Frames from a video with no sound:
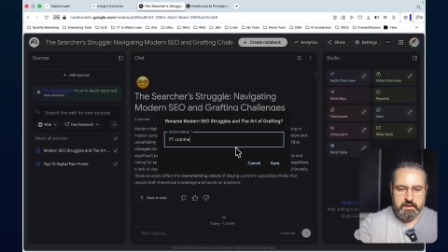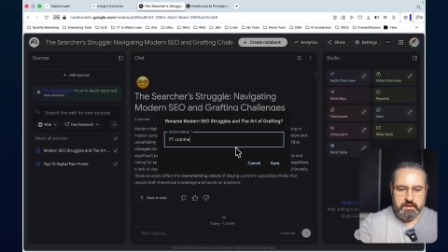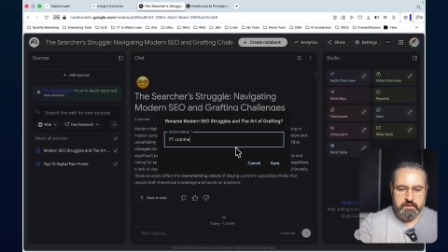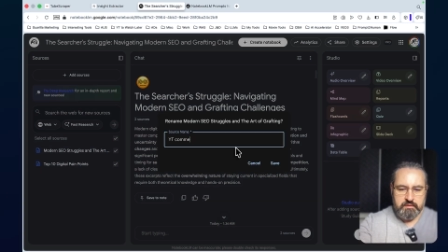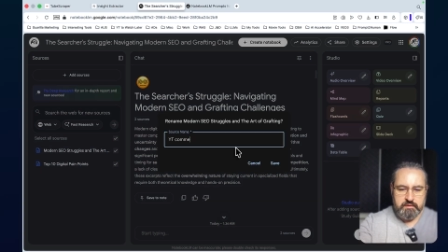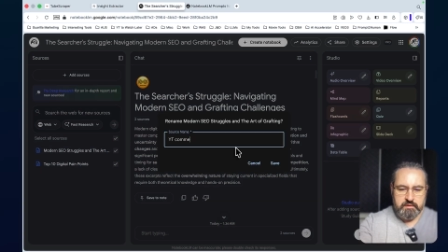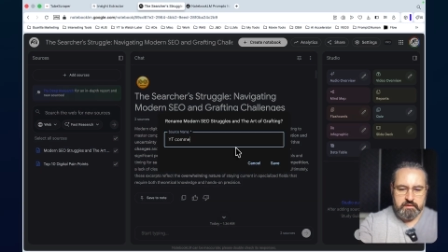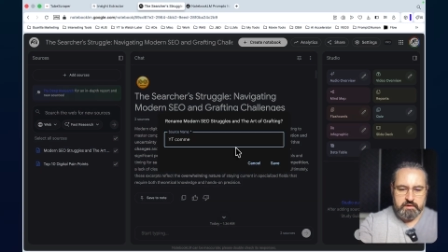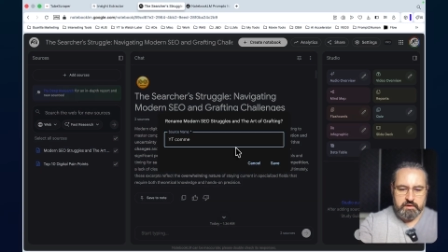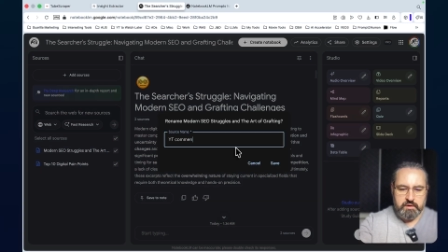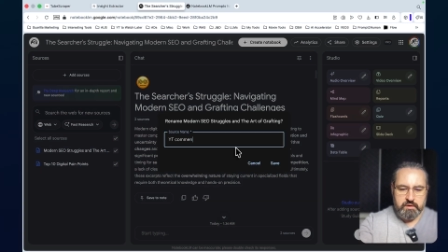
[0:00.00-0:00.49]

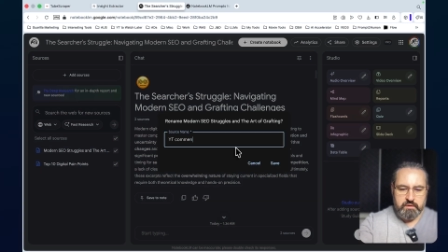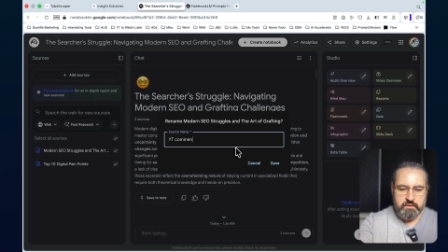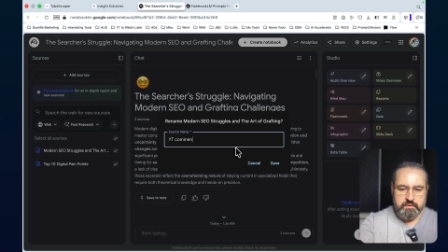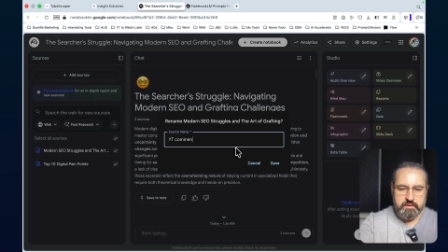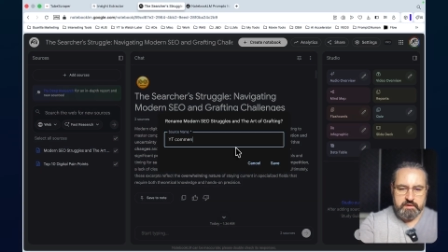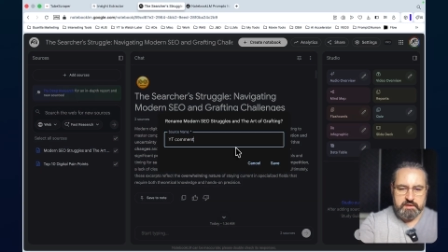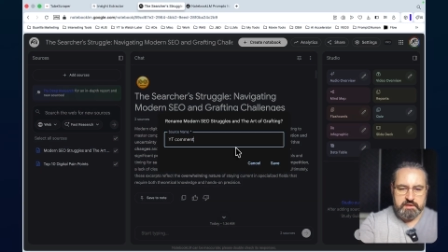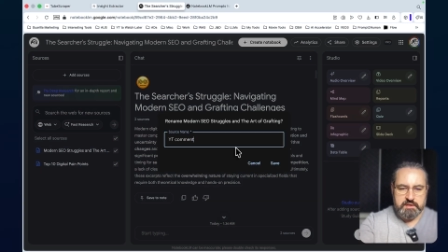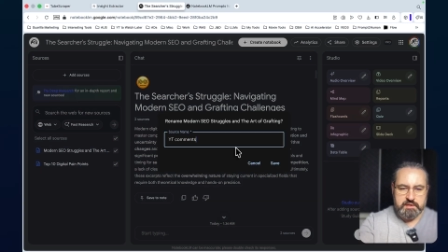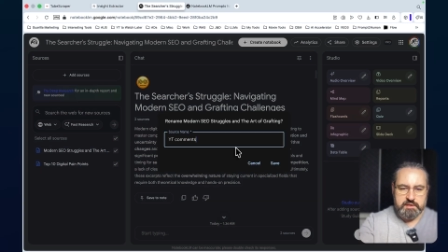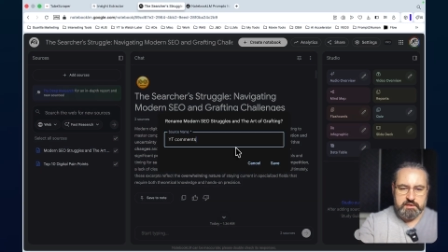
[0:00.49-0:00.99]
Even though
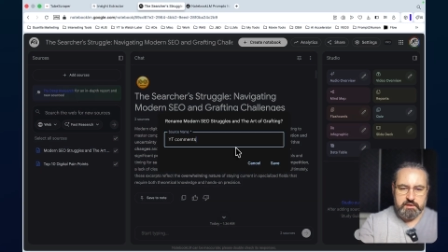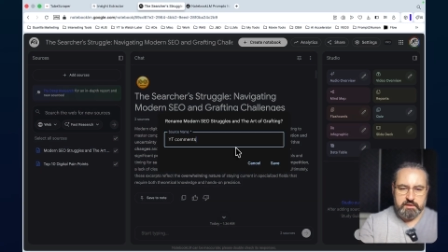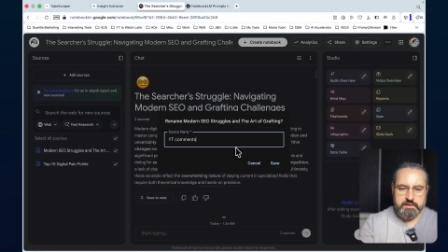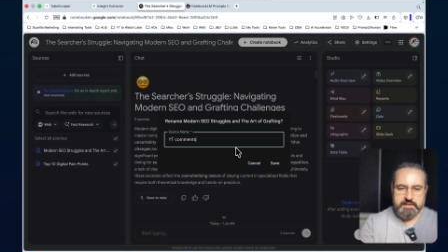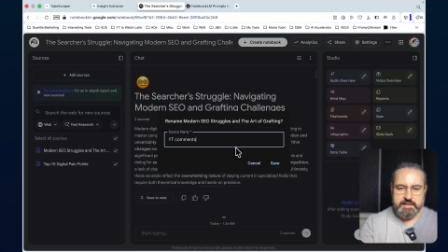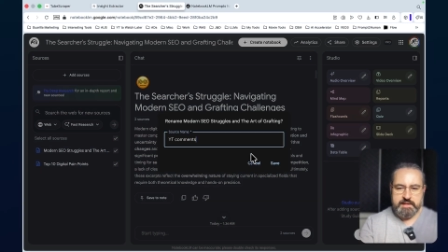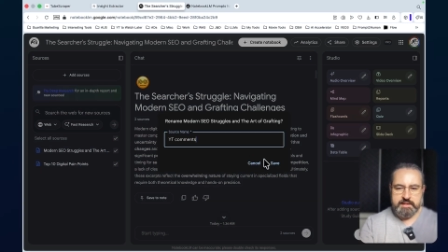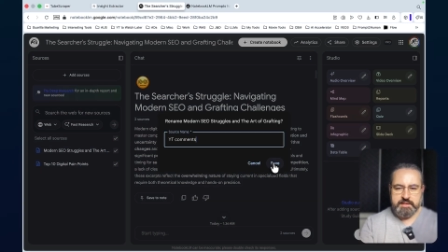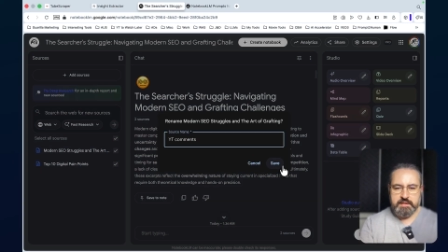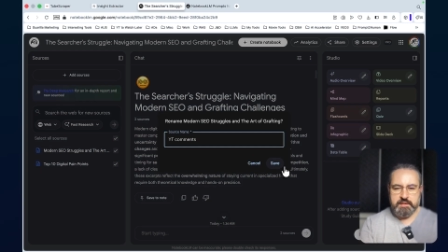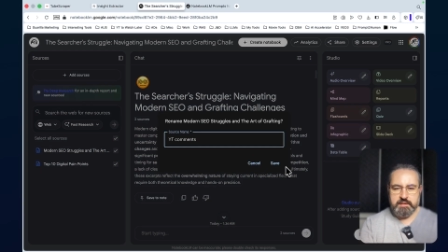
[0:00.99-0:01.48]
this is not
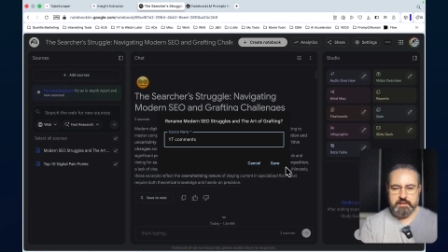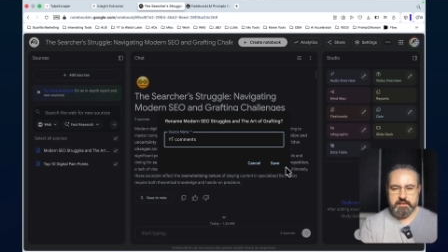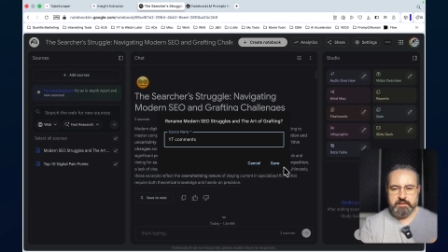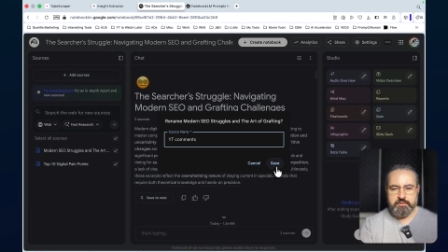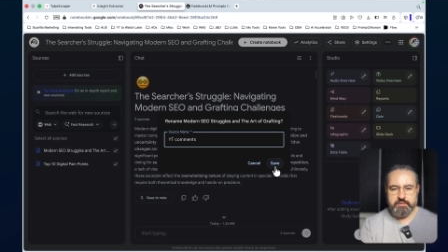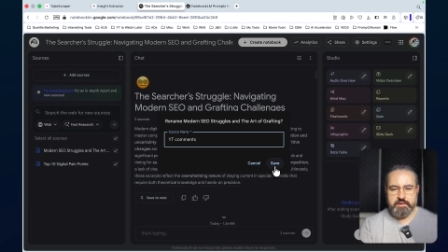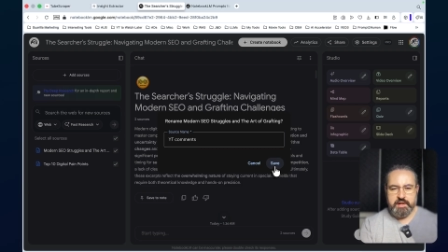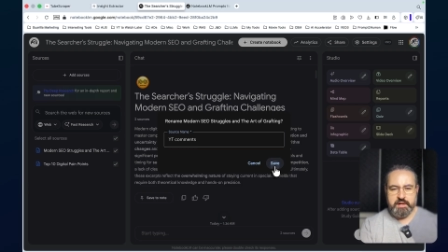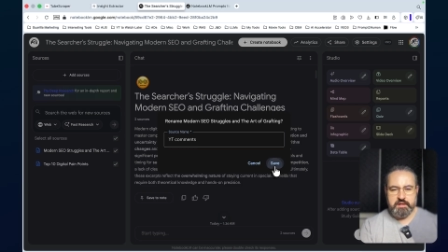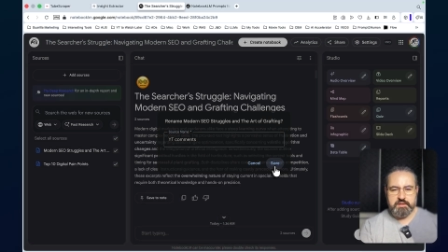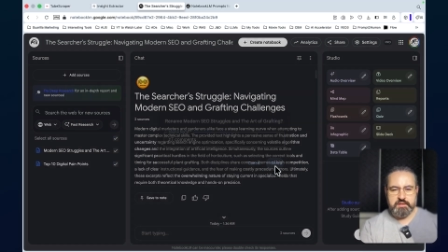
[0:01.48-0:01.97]
technically
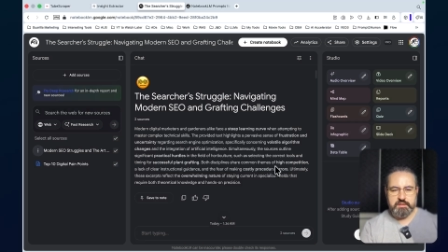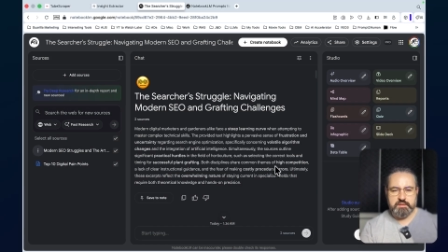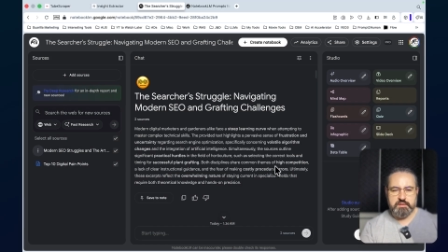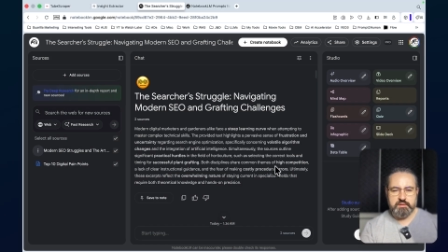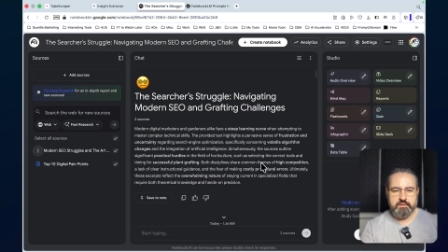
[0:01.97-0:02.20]
correct,